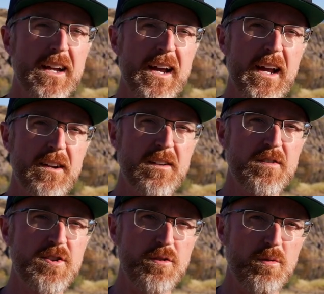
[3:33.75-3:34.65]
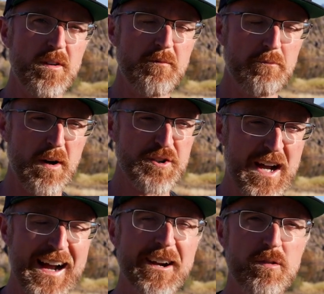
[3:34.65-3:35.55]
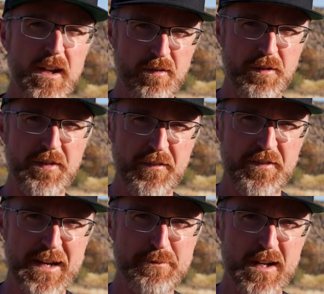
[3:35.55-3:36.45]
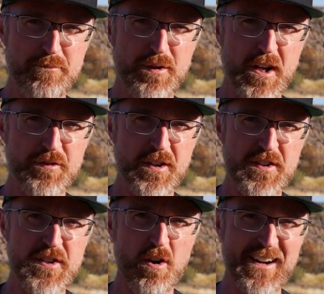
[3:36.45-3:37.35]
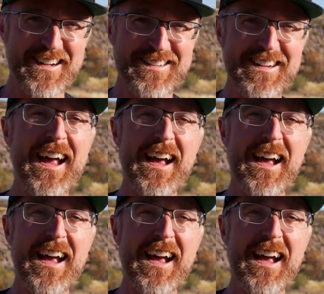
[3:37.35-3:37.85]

ahead to much higher levels of stepped up production starting at the